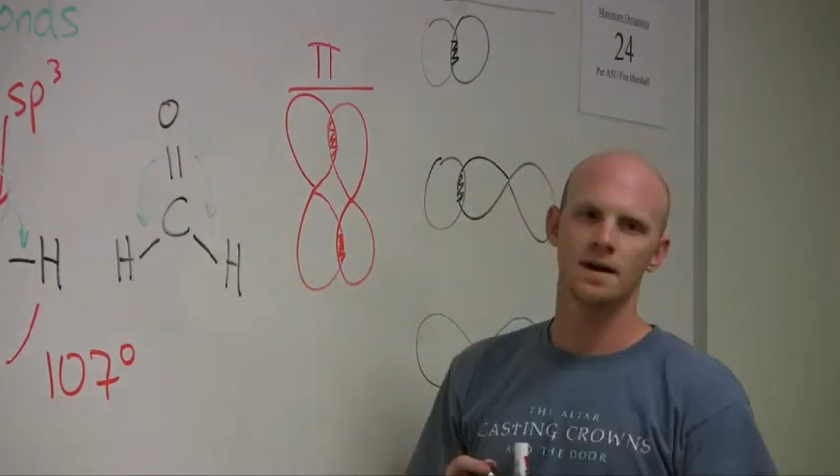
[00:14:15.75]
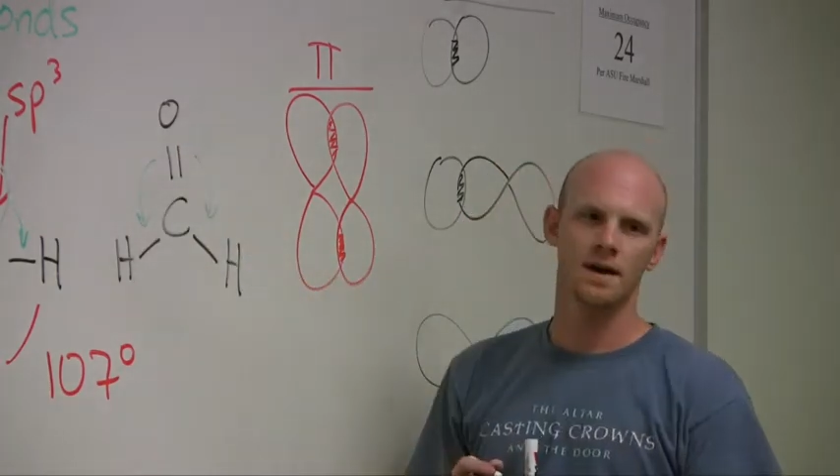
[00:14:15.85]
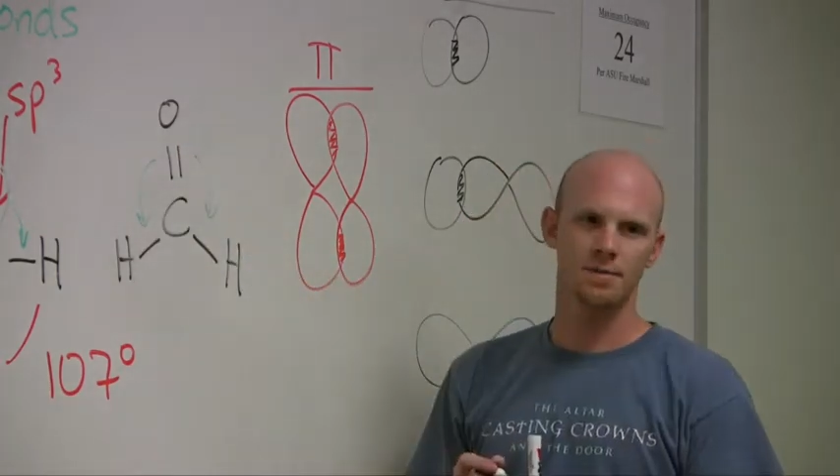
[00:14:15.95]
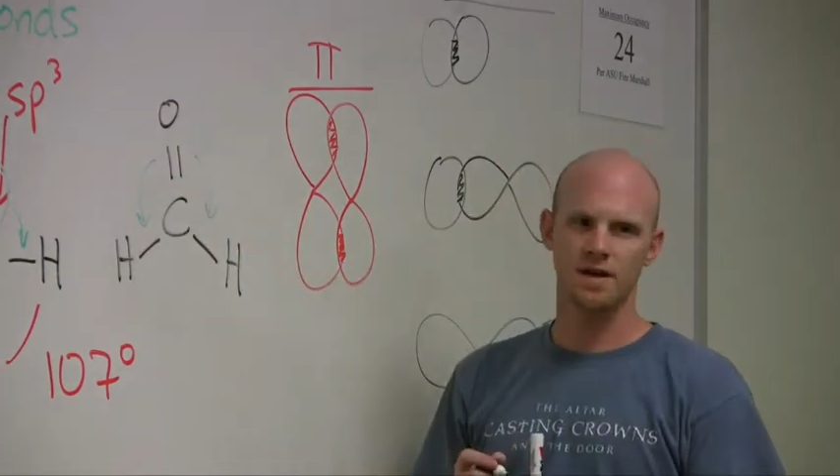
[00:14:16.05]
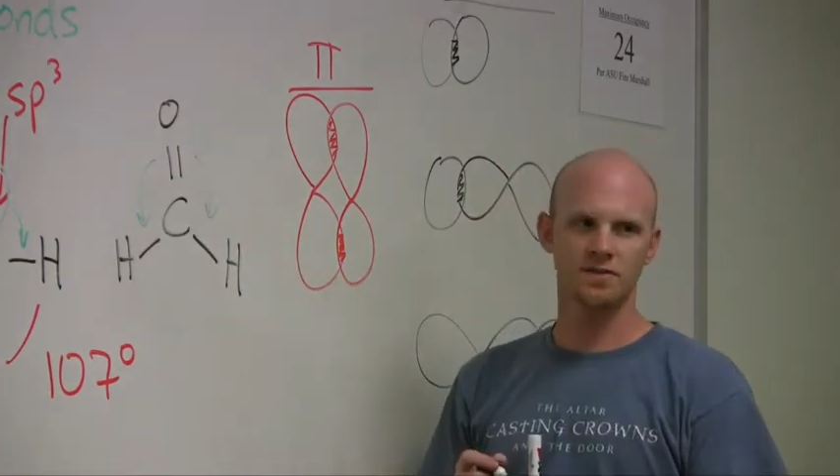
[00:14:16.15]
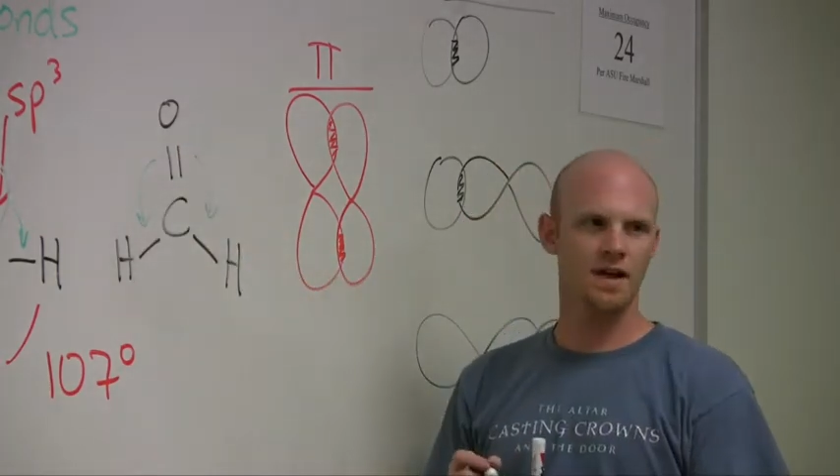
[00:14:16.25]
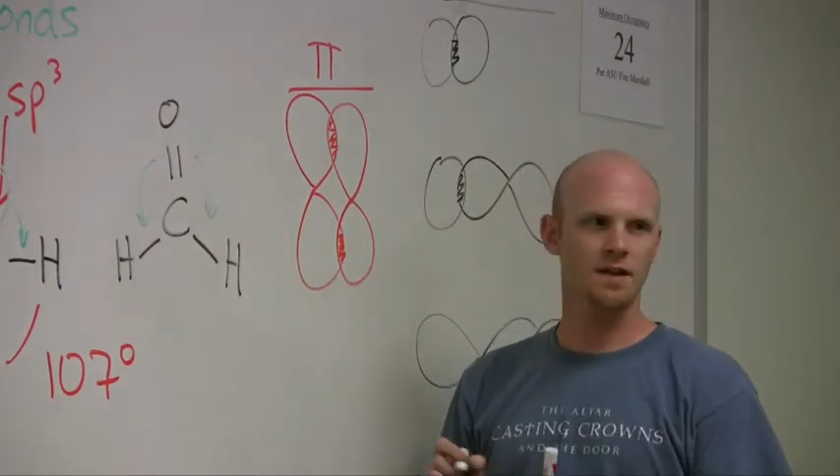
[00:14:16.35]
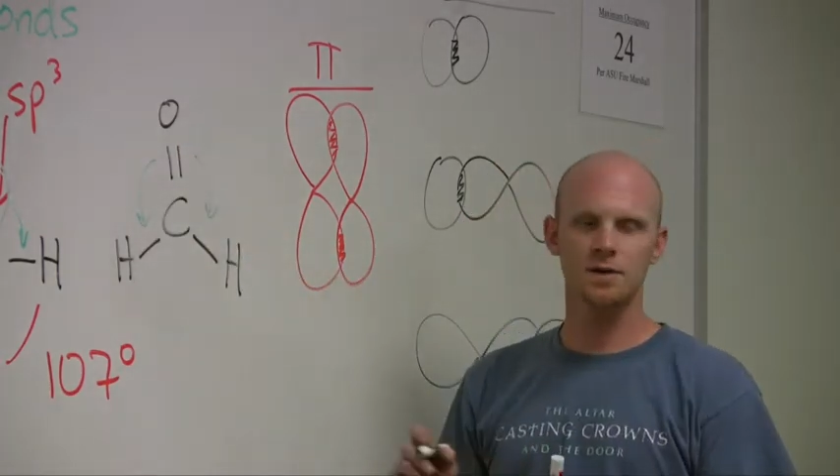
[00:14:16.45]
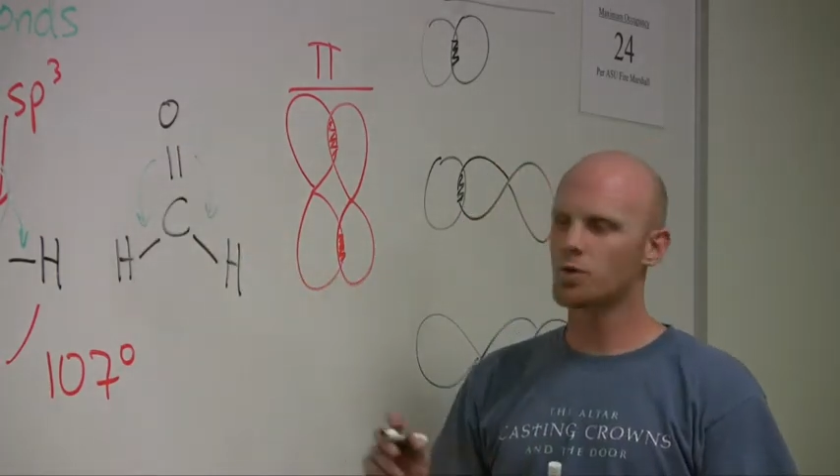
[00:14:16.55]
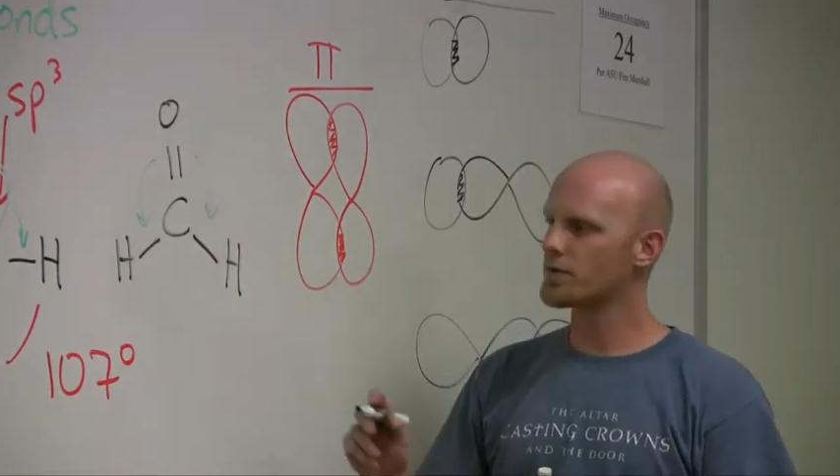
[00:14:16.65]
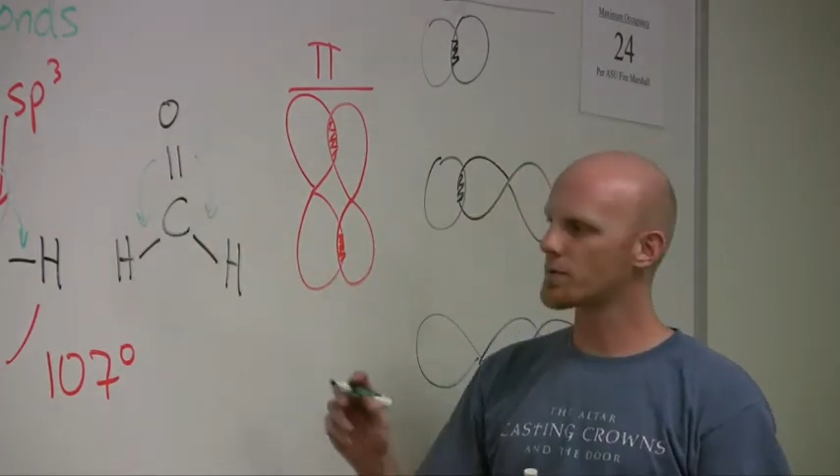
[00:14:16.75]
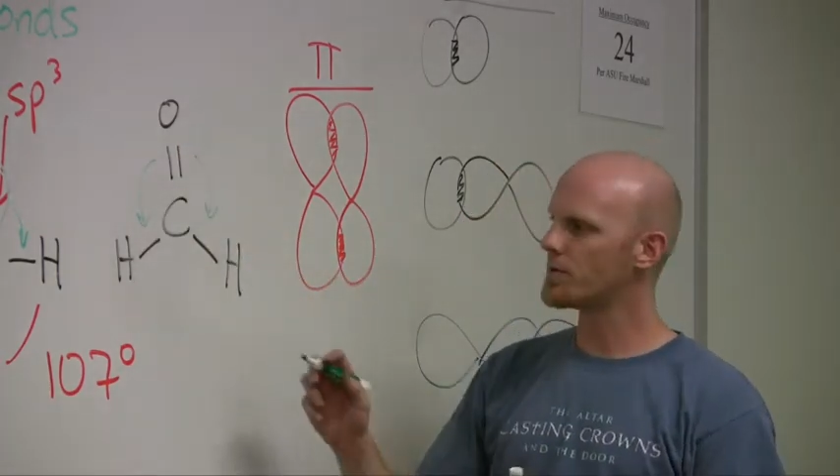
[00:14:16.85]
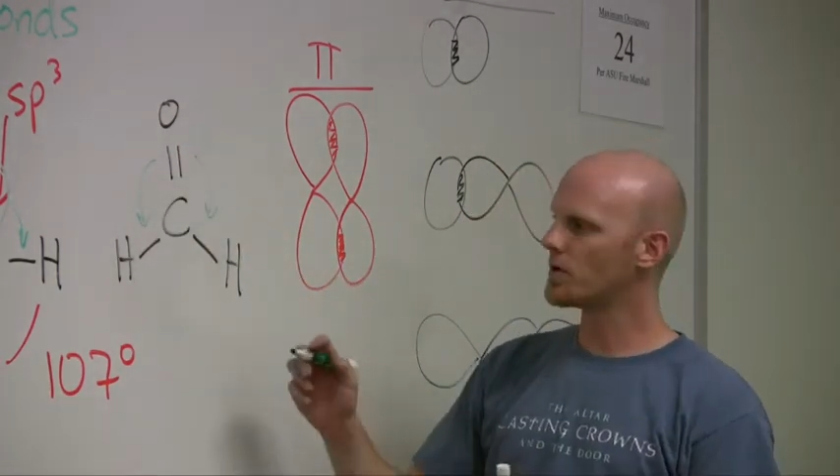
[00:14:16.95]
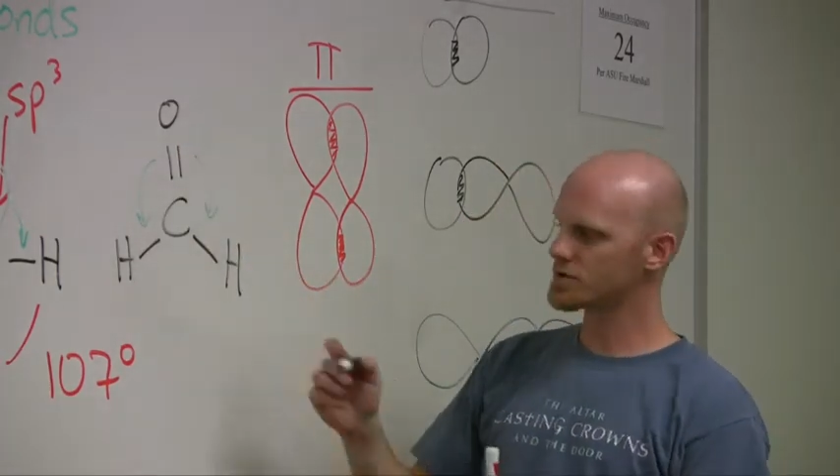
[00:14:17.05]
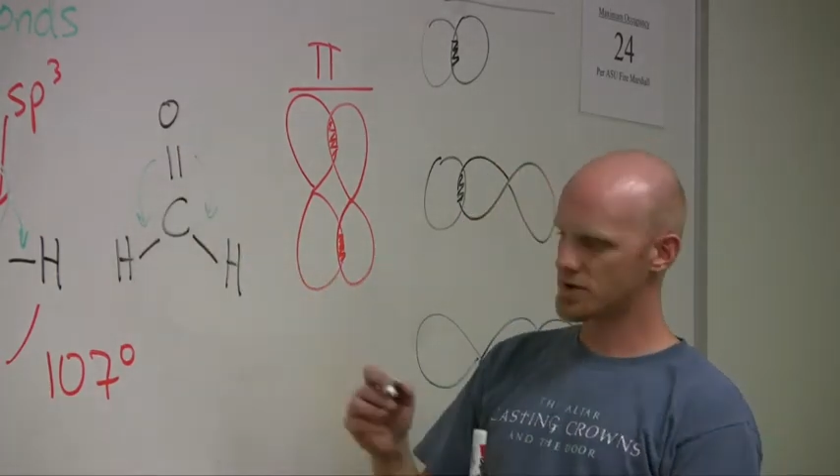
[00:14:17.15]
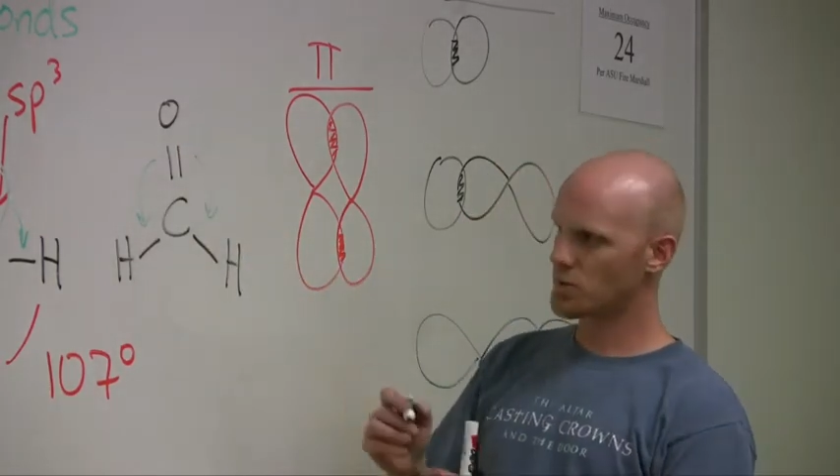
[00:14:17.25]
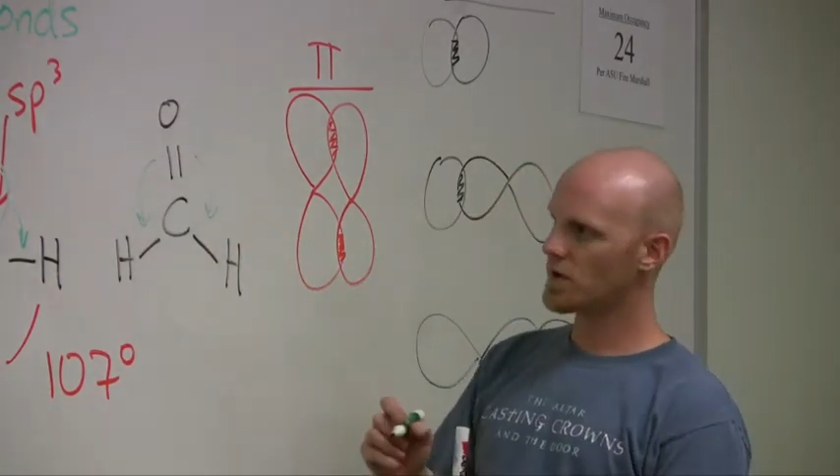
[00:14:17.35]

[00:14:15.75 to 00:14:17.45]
And because it's got a little more repulsion,